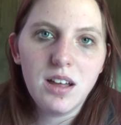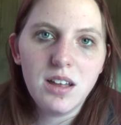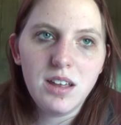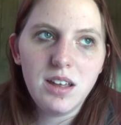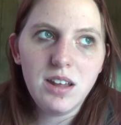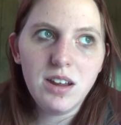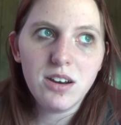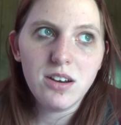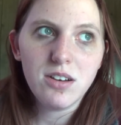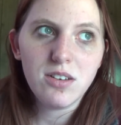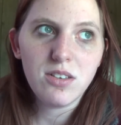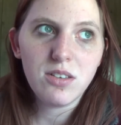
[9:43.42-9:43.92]

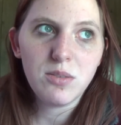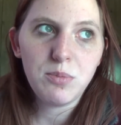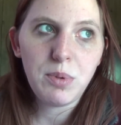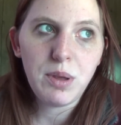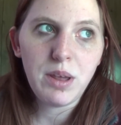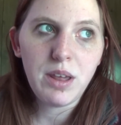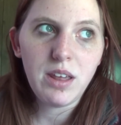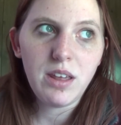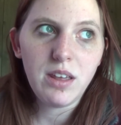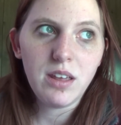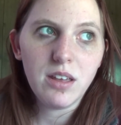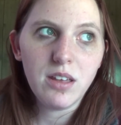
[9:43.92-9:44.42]
ears
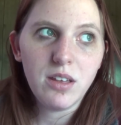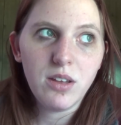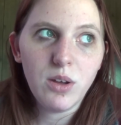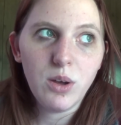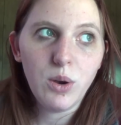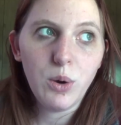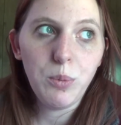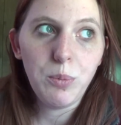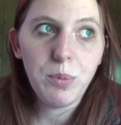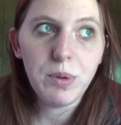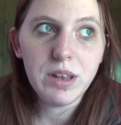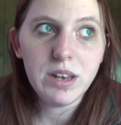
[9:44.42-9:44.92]
be
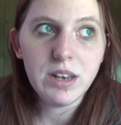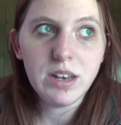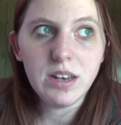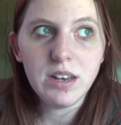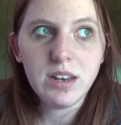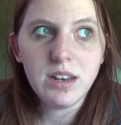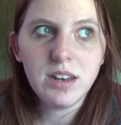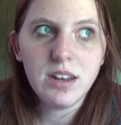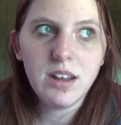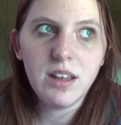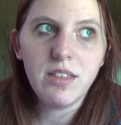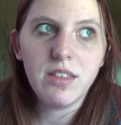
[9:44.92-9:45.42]

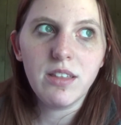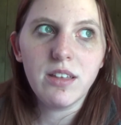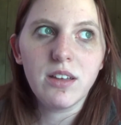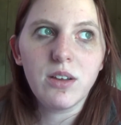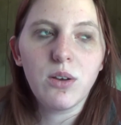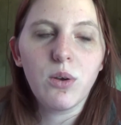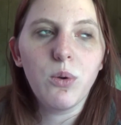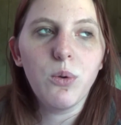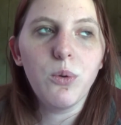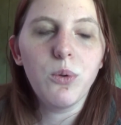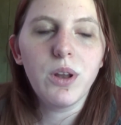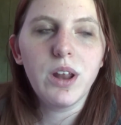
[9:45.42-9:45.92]
open in the
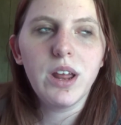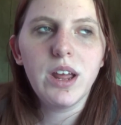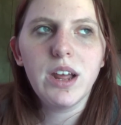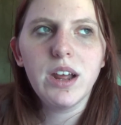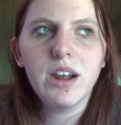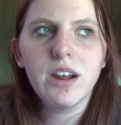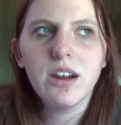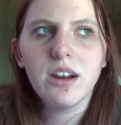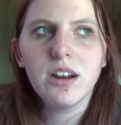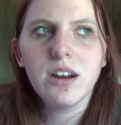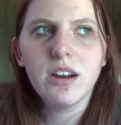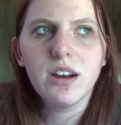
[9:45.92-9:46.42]
cold
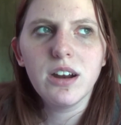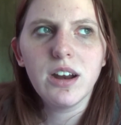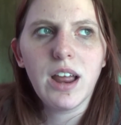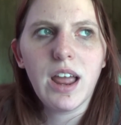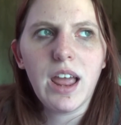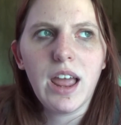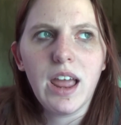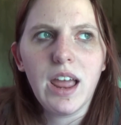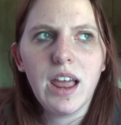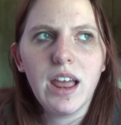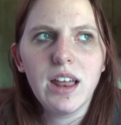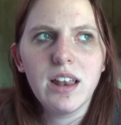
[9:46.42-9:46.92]
air,
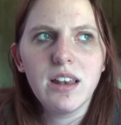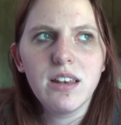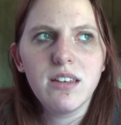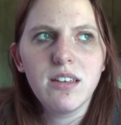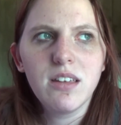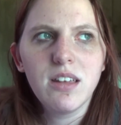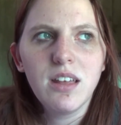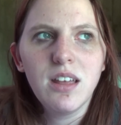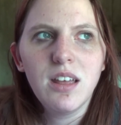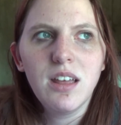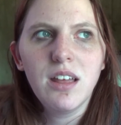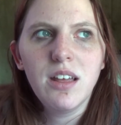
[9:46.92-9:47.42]
and
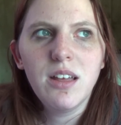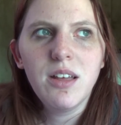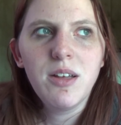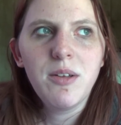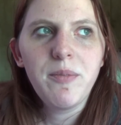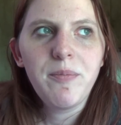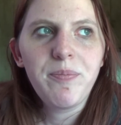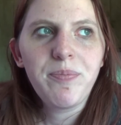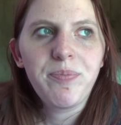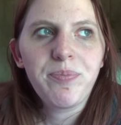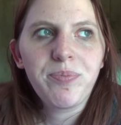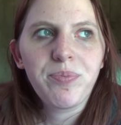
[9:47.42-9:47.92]

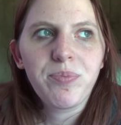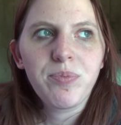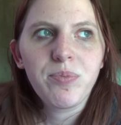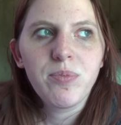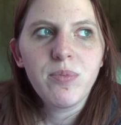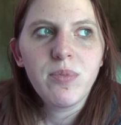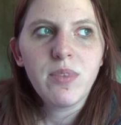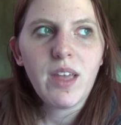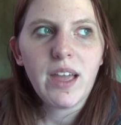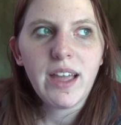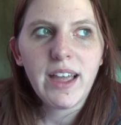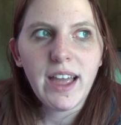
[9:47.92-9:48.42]

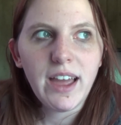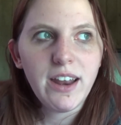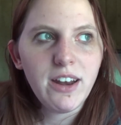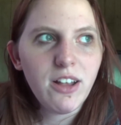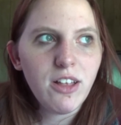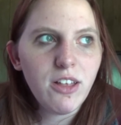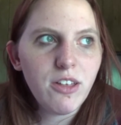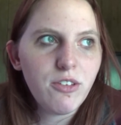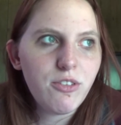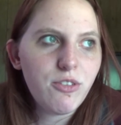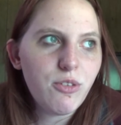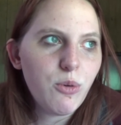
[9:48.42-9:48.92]
I got on
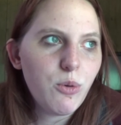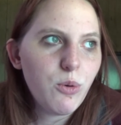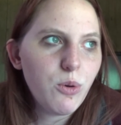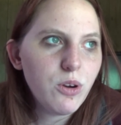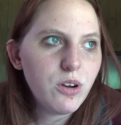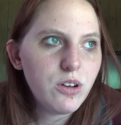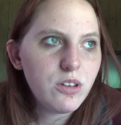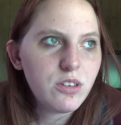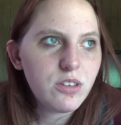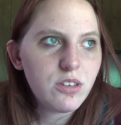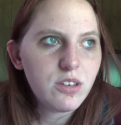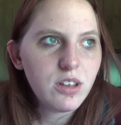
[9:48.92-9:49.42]
all
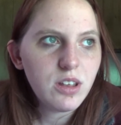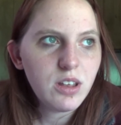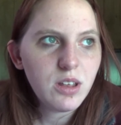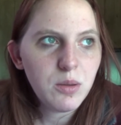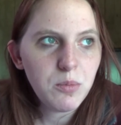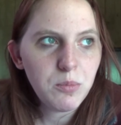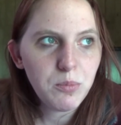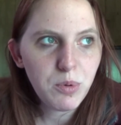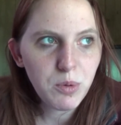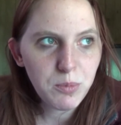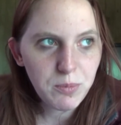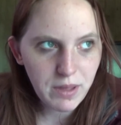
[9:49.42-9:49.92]
fours
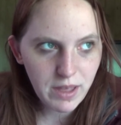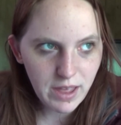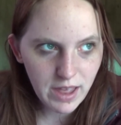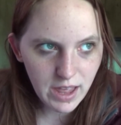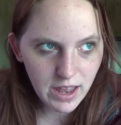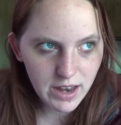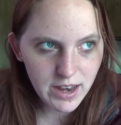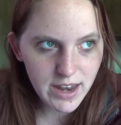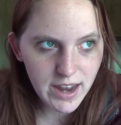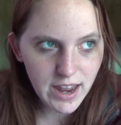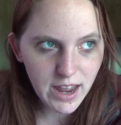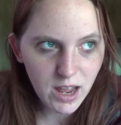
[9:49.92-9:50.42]
and put my
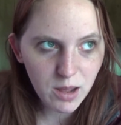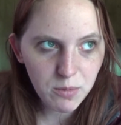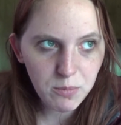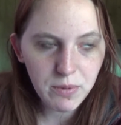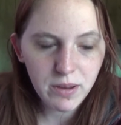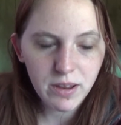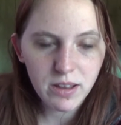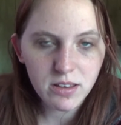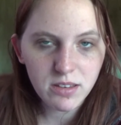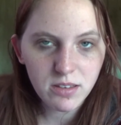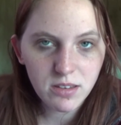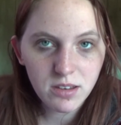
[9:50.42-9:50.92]
head down,
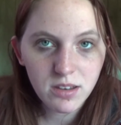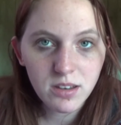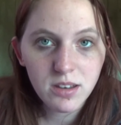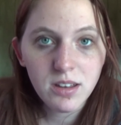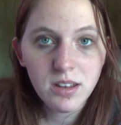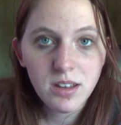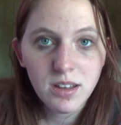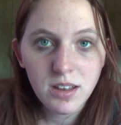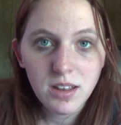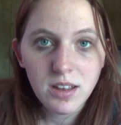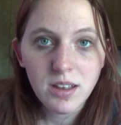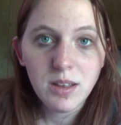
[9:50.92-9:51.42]
because
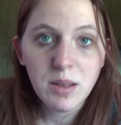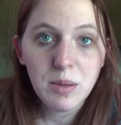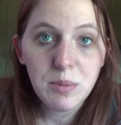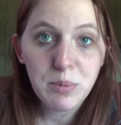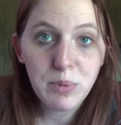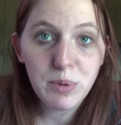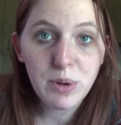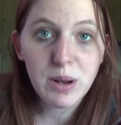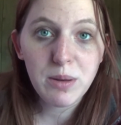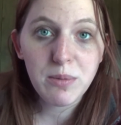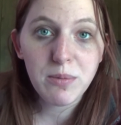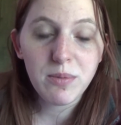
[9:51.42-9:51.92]

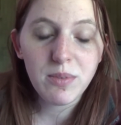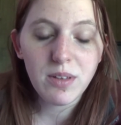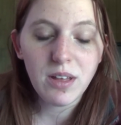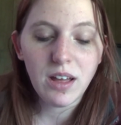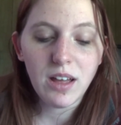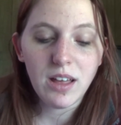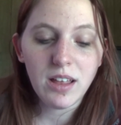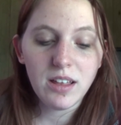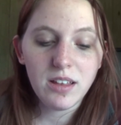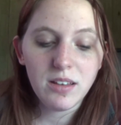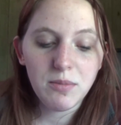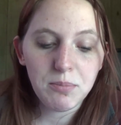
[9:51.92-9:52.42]
putting
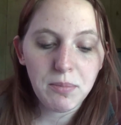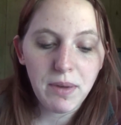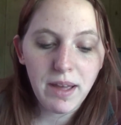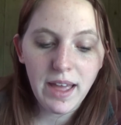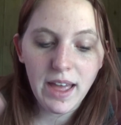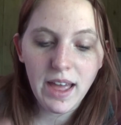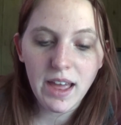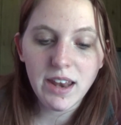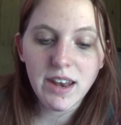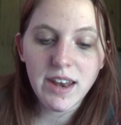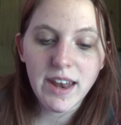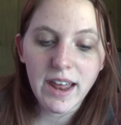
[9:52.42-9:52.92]
my
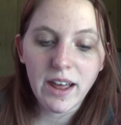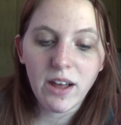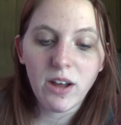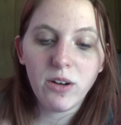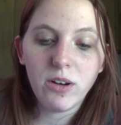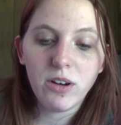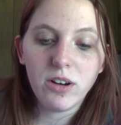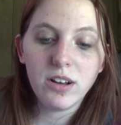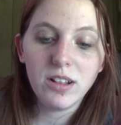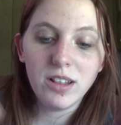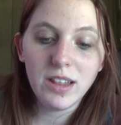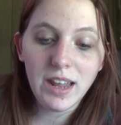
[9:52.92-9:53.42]
head
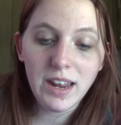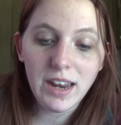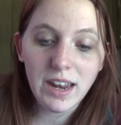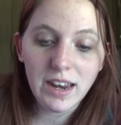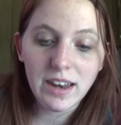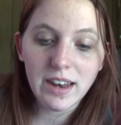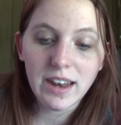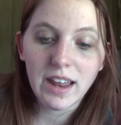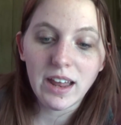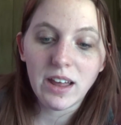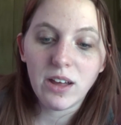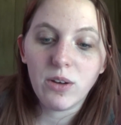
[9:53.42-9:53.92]
down or
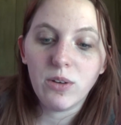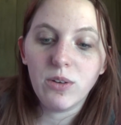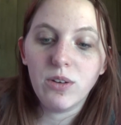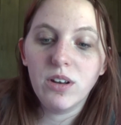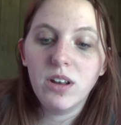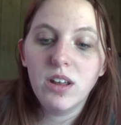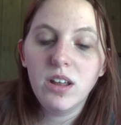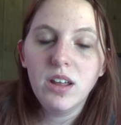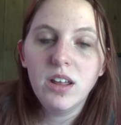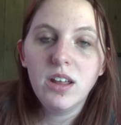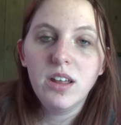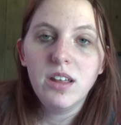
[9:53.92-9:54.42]
leaning down
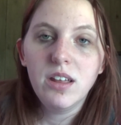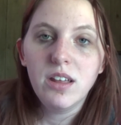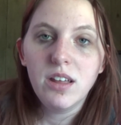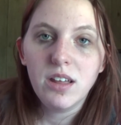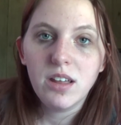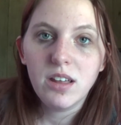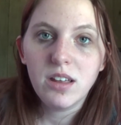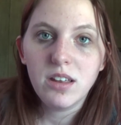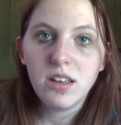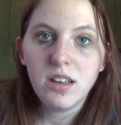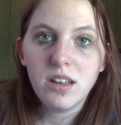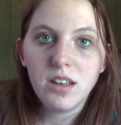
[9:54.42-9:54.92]

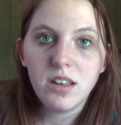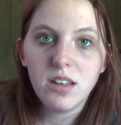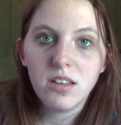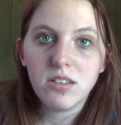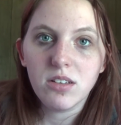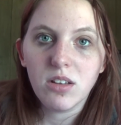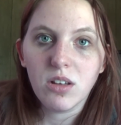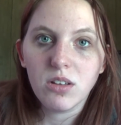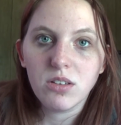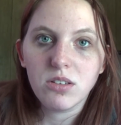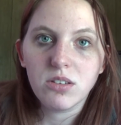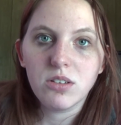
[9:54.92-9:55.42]

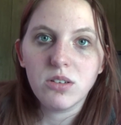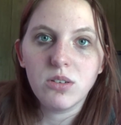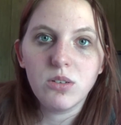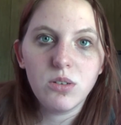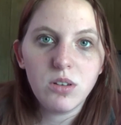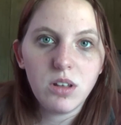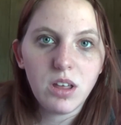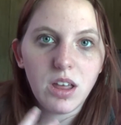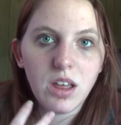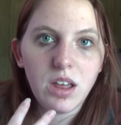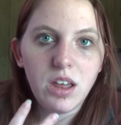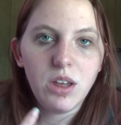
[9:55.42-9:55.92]
is also
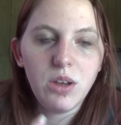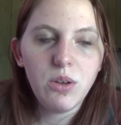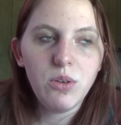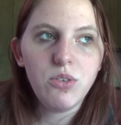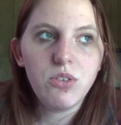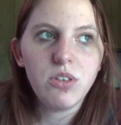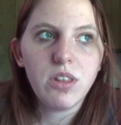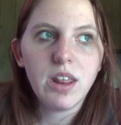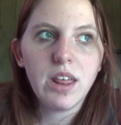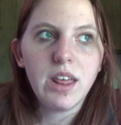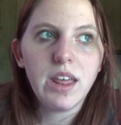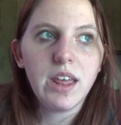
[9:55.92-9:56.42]
a
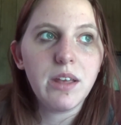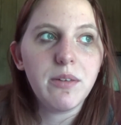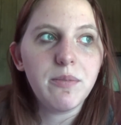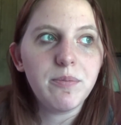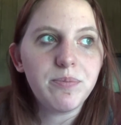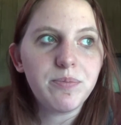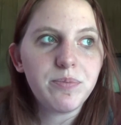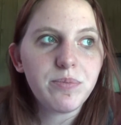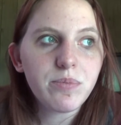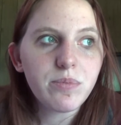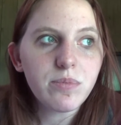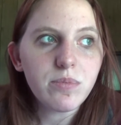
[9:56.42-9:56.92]
huge thing.
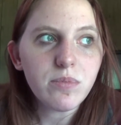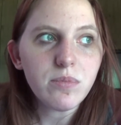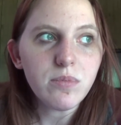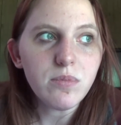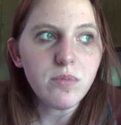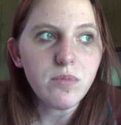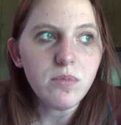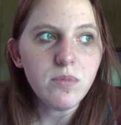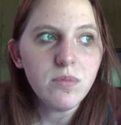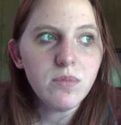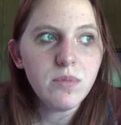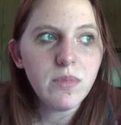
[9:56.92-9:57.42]

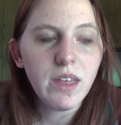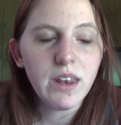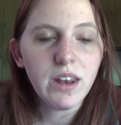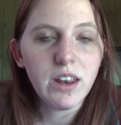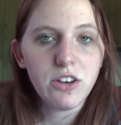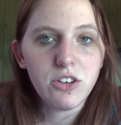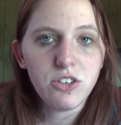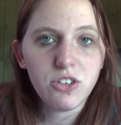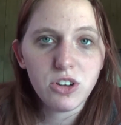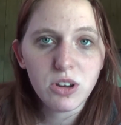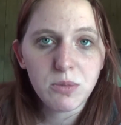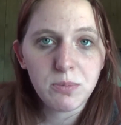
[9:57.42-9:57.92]
And I
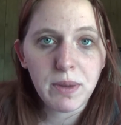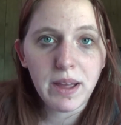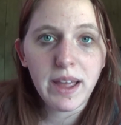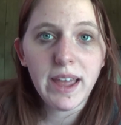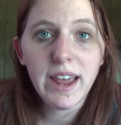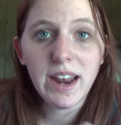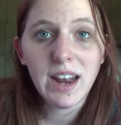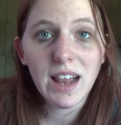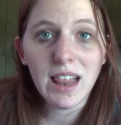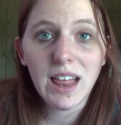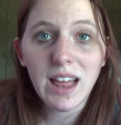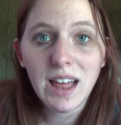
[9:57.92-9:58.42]
shook my
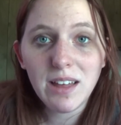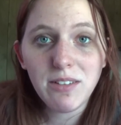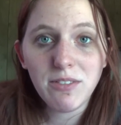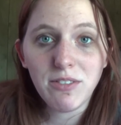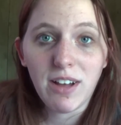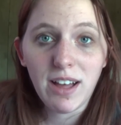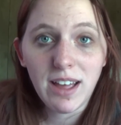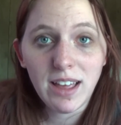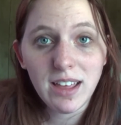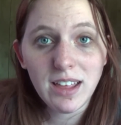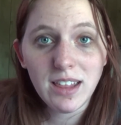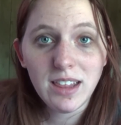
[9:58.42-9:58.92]
head a lot
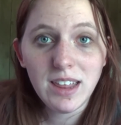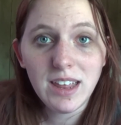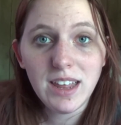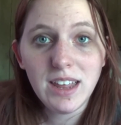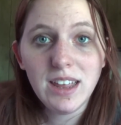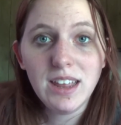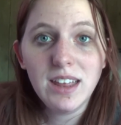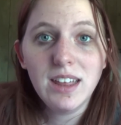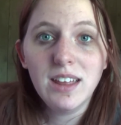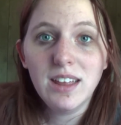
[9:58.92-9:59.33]
violently,